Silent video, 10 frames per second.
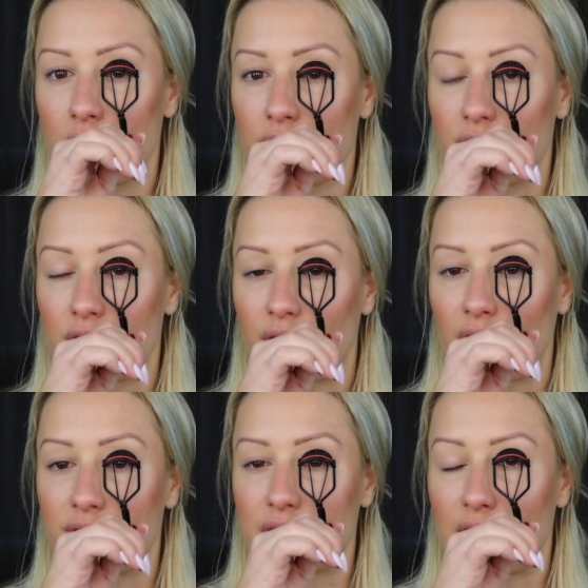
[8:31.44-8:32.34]
if you don't
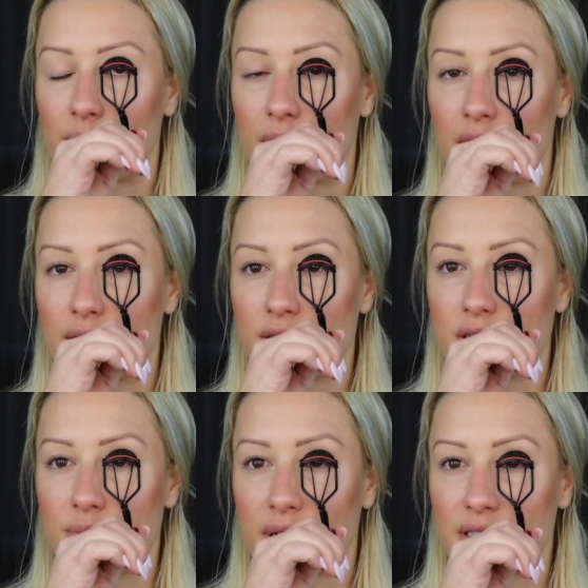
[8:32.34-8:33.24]
have time, then
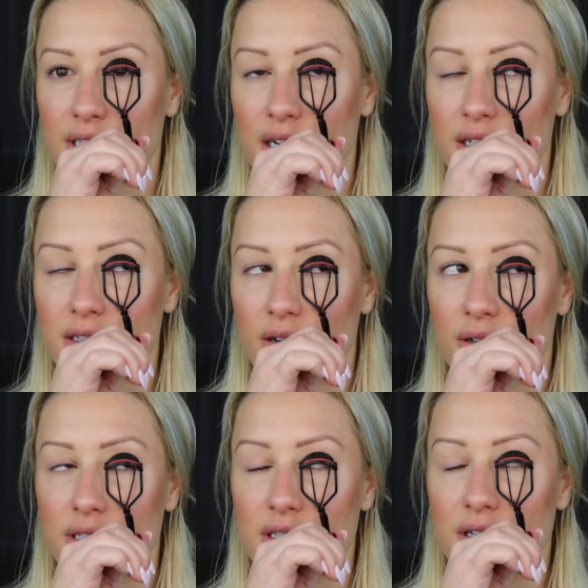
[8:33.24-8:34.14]
just mascara is
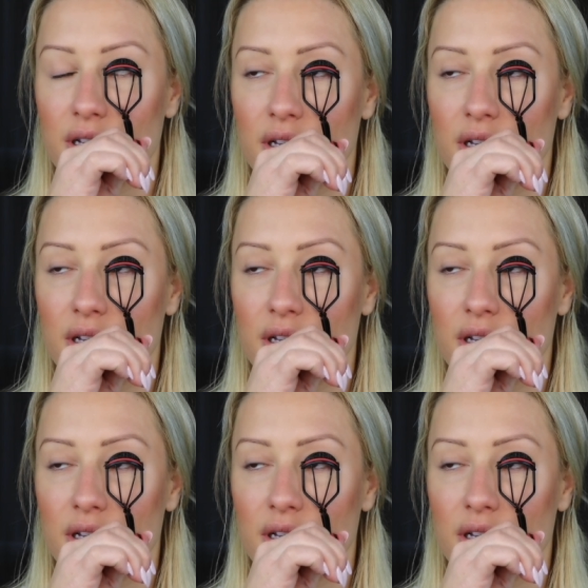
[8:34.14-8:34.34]
always